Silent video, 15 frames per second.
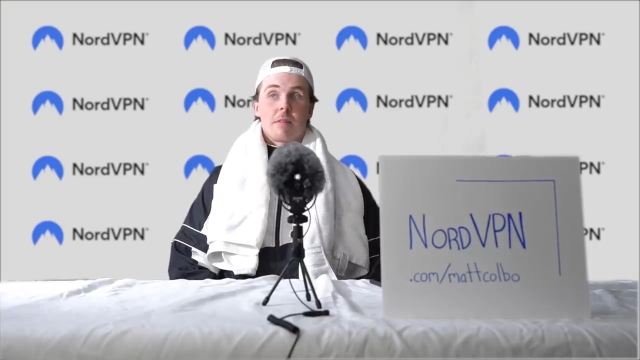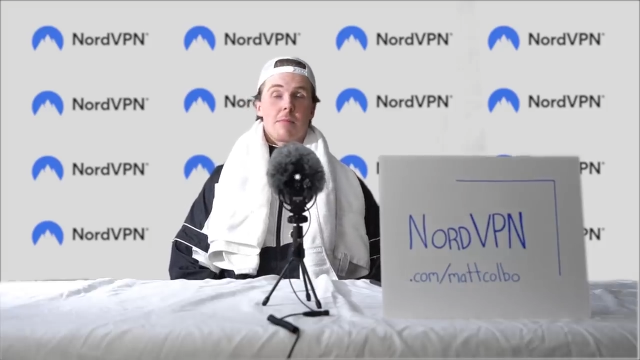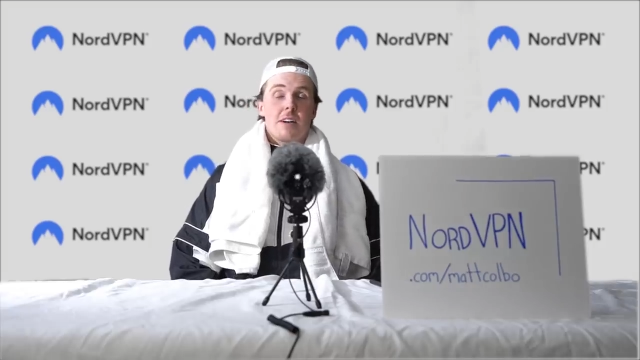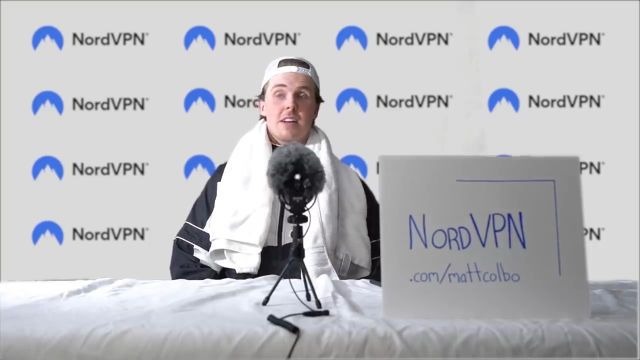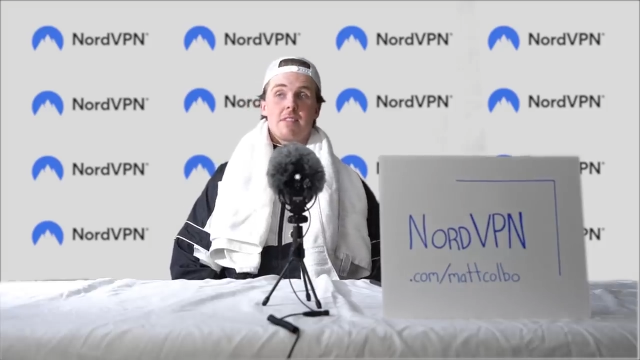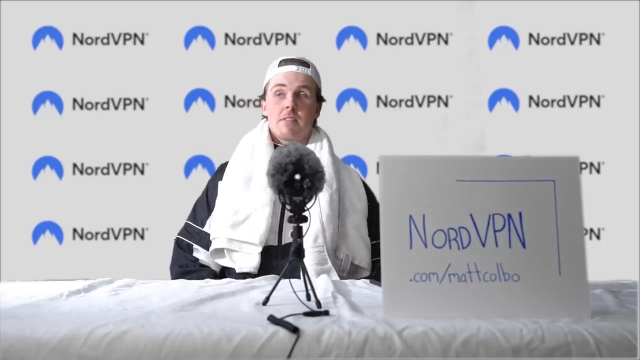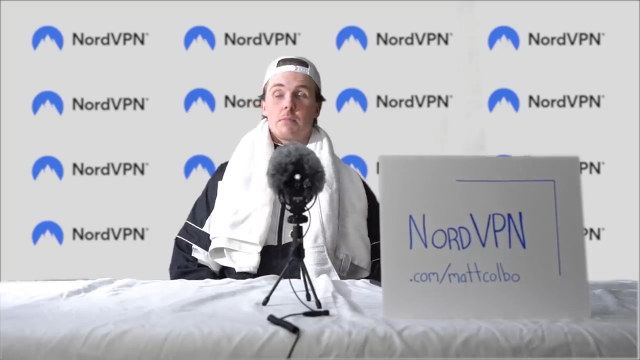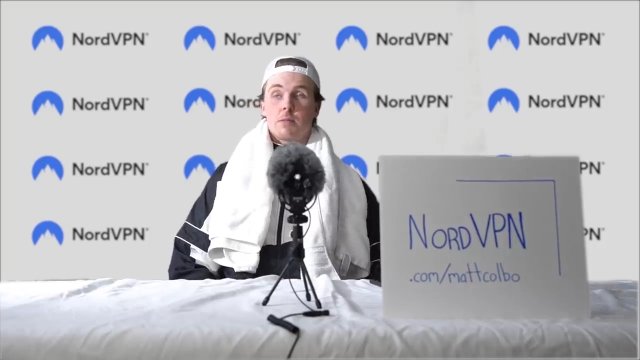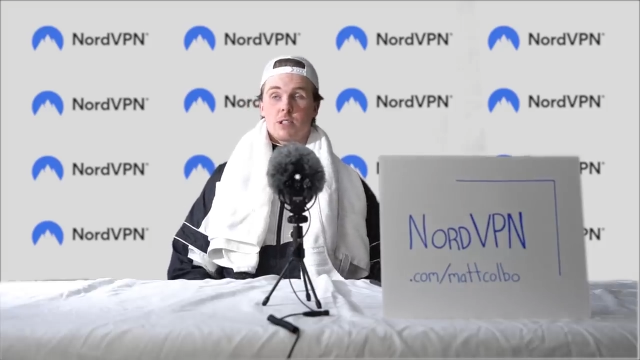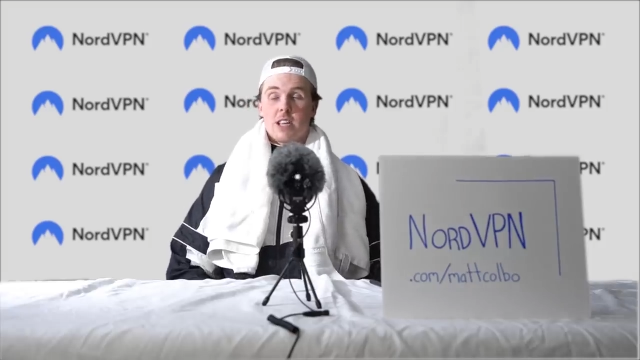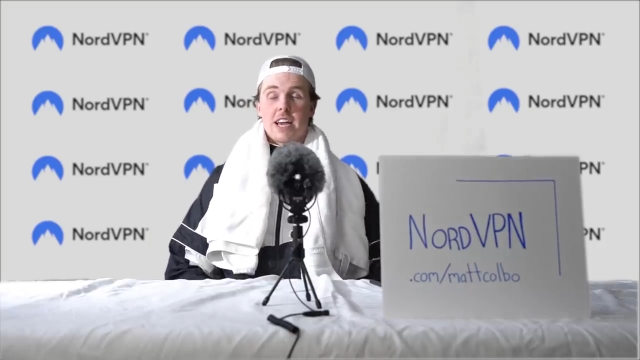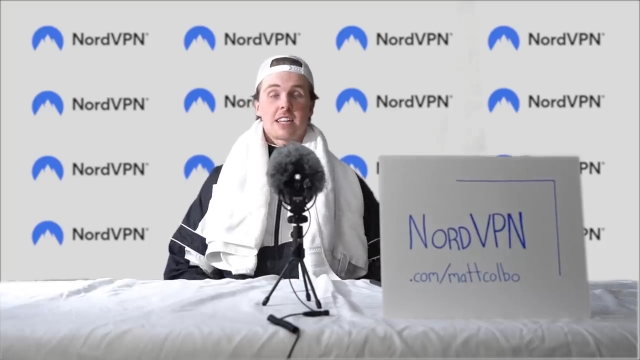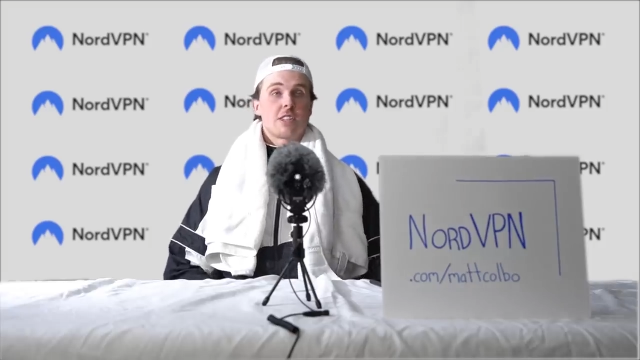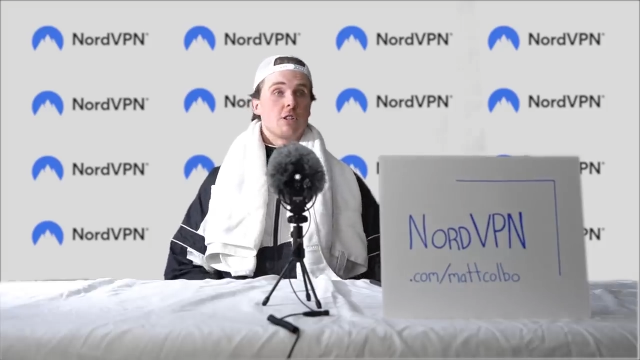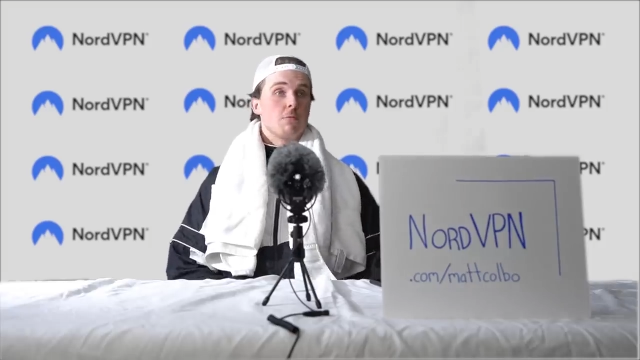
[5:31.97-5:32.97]
and I mean, it even
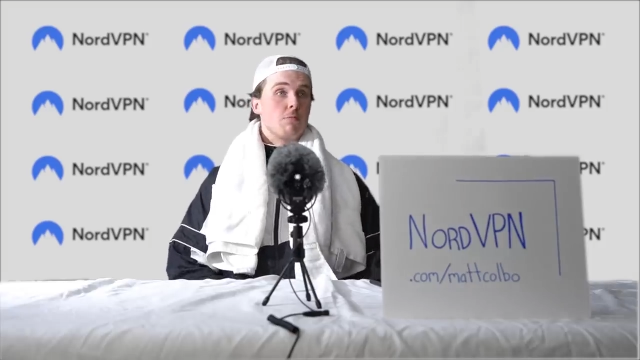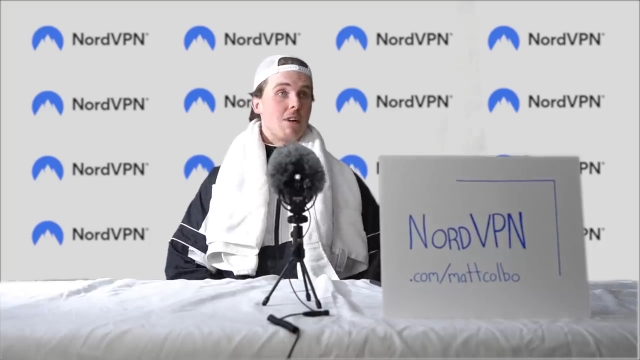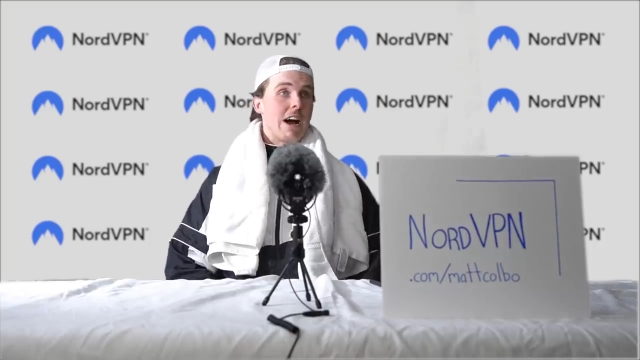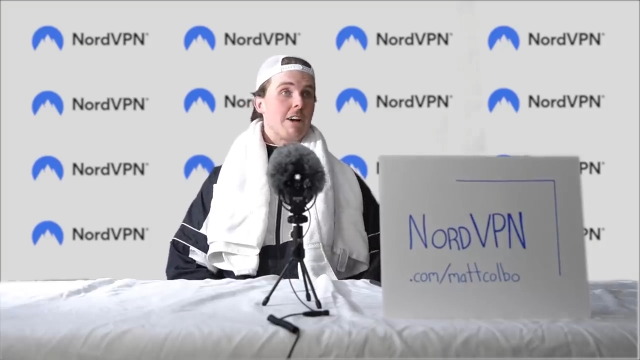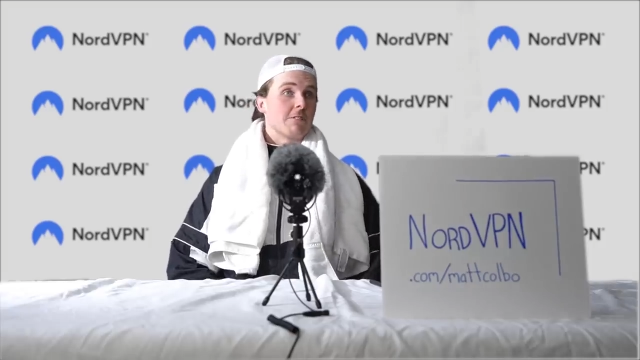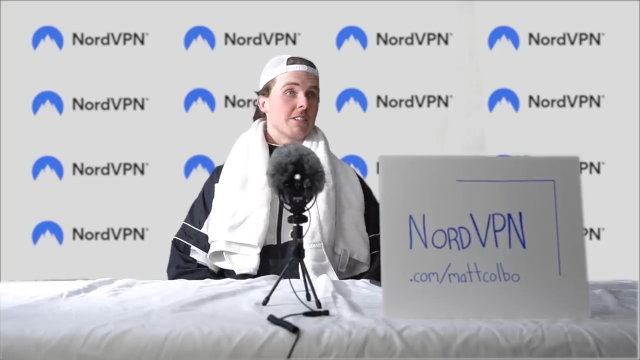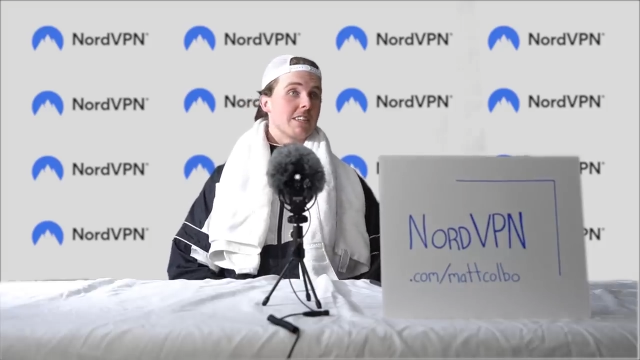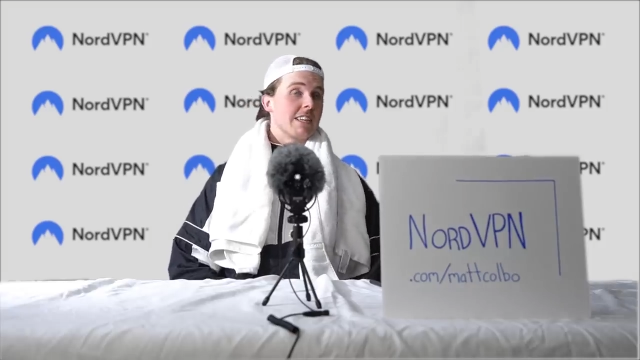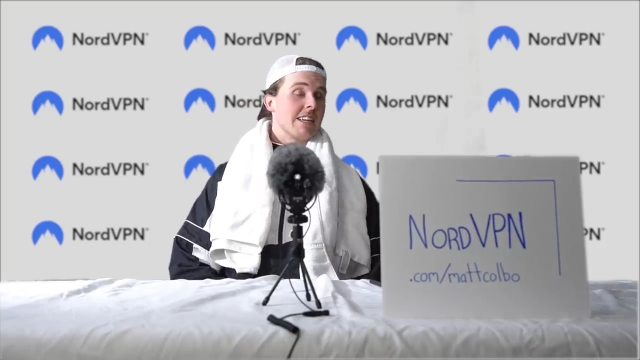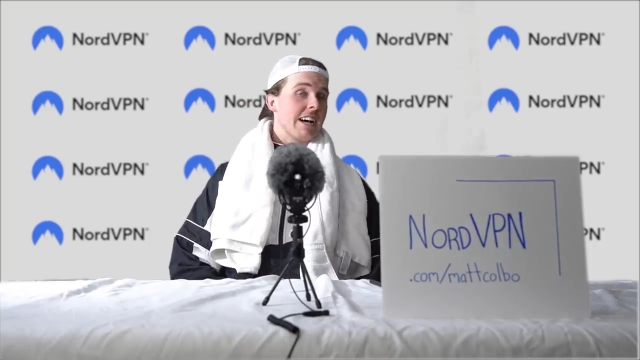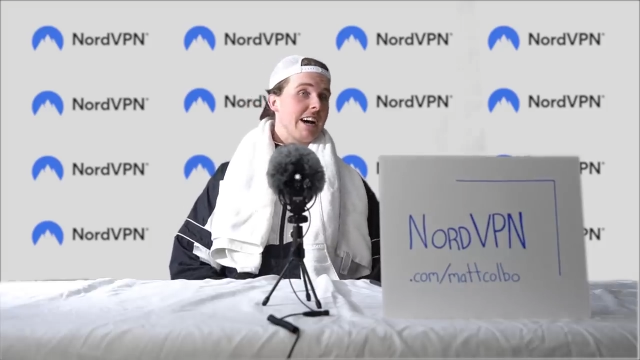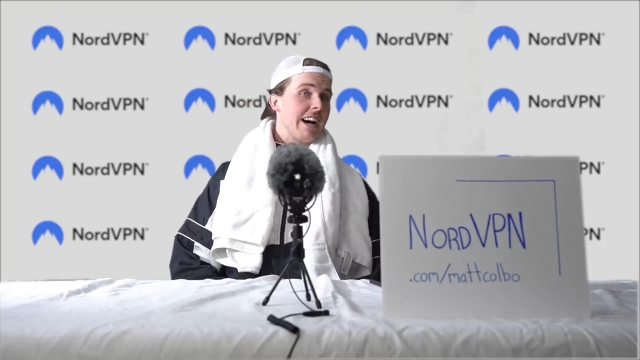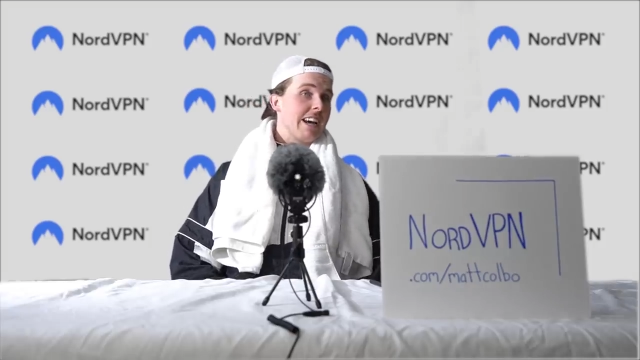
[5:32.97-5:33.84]
protects your browsing,